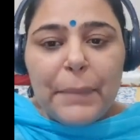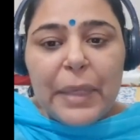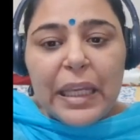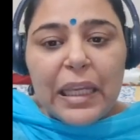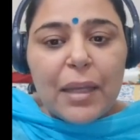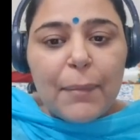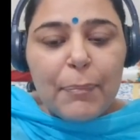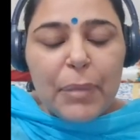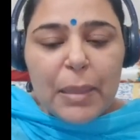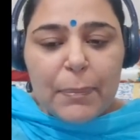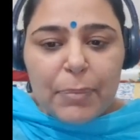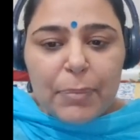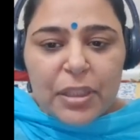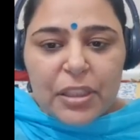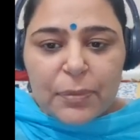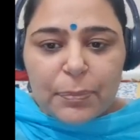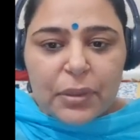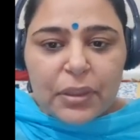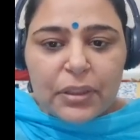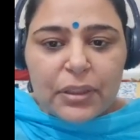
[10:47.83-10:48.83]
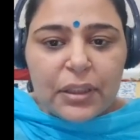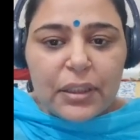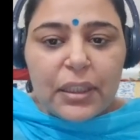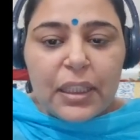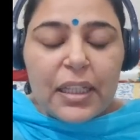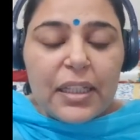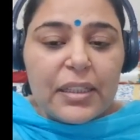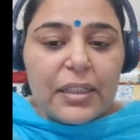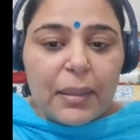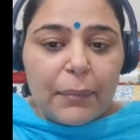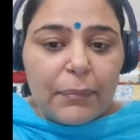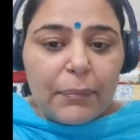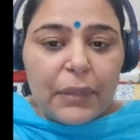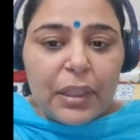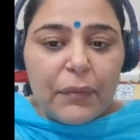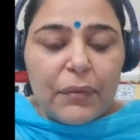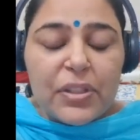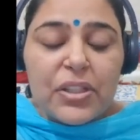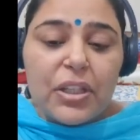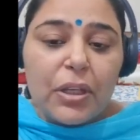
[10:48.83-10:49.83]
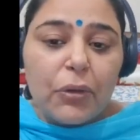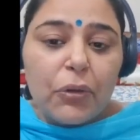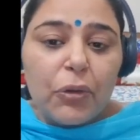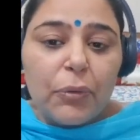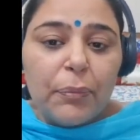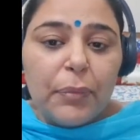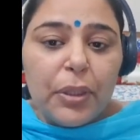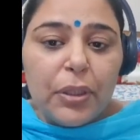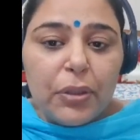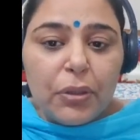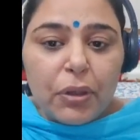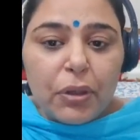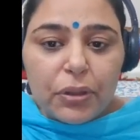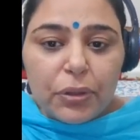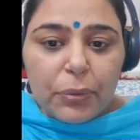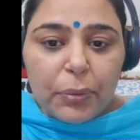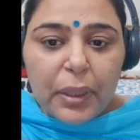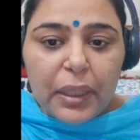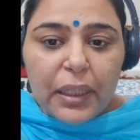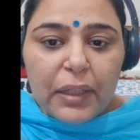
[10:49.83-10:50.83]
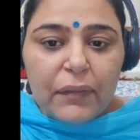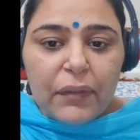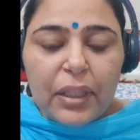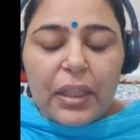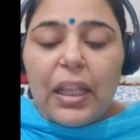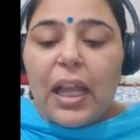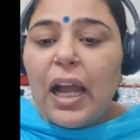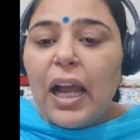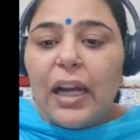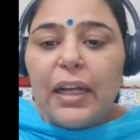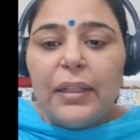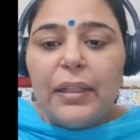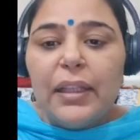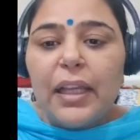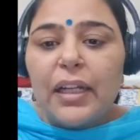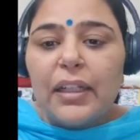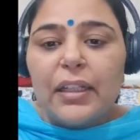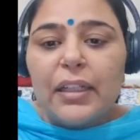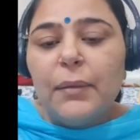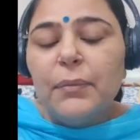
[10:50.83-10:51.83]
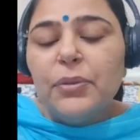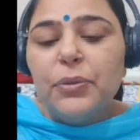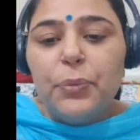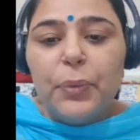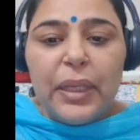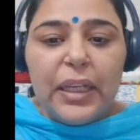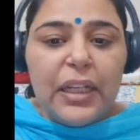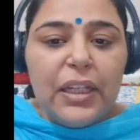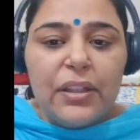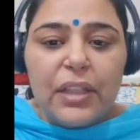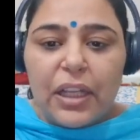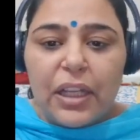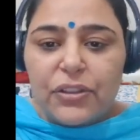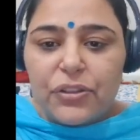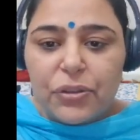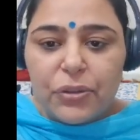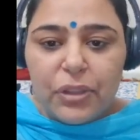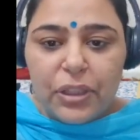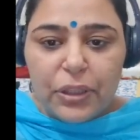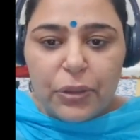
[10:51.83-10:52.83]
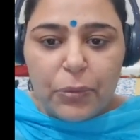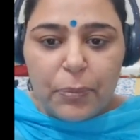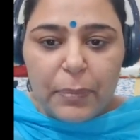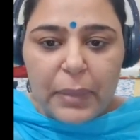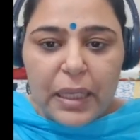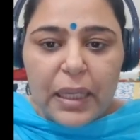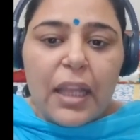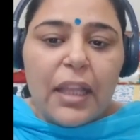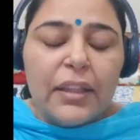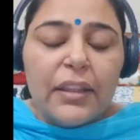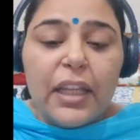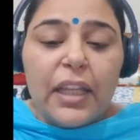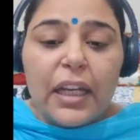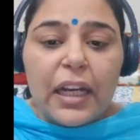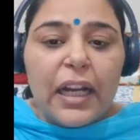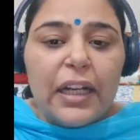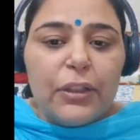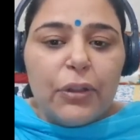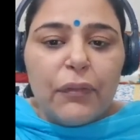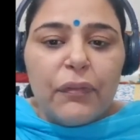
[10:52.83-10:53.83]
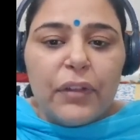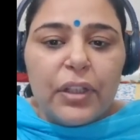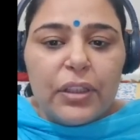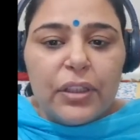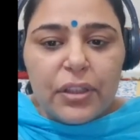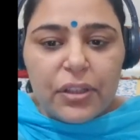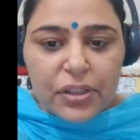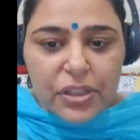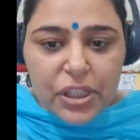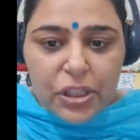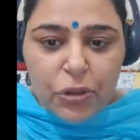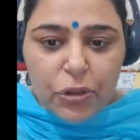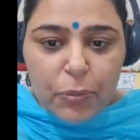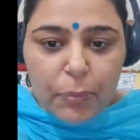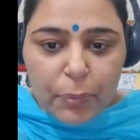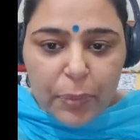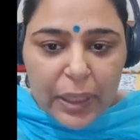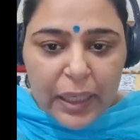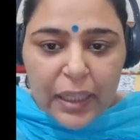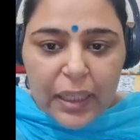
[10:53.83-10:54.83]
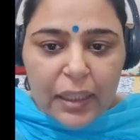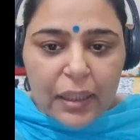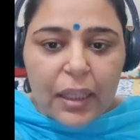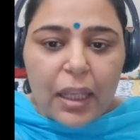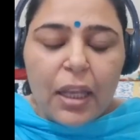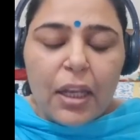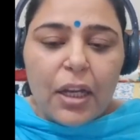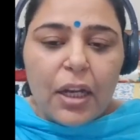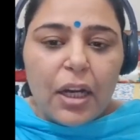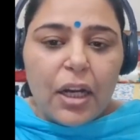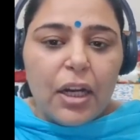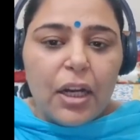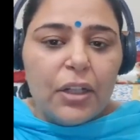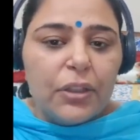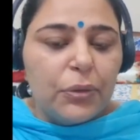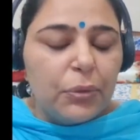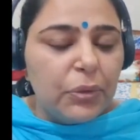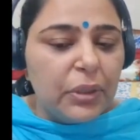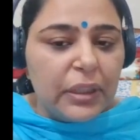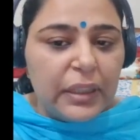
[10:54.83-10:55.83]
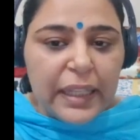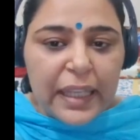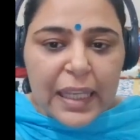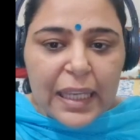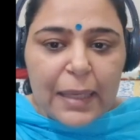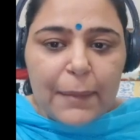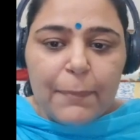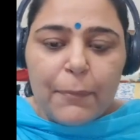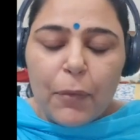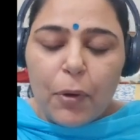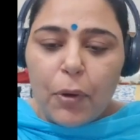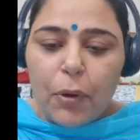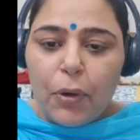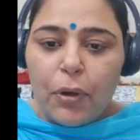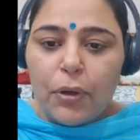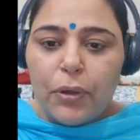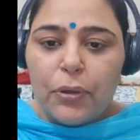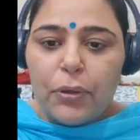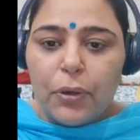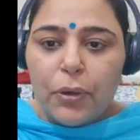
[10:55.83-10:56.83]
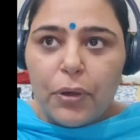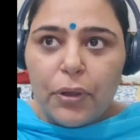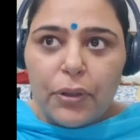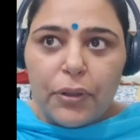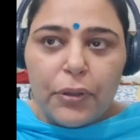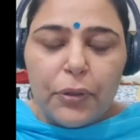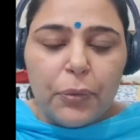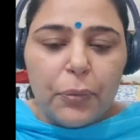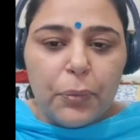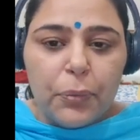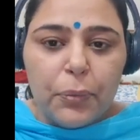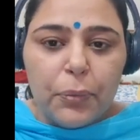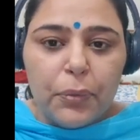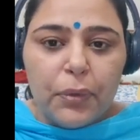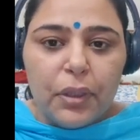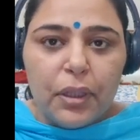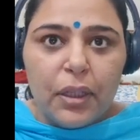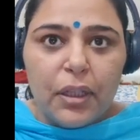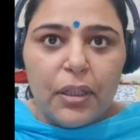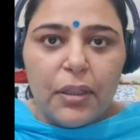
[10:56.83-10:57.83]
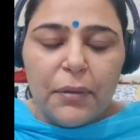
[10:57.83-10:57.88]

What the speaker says: being a people's person is something which cannot be taught to anyone, and that comes very naturally to me. The kind of energy you bring in to the team, or to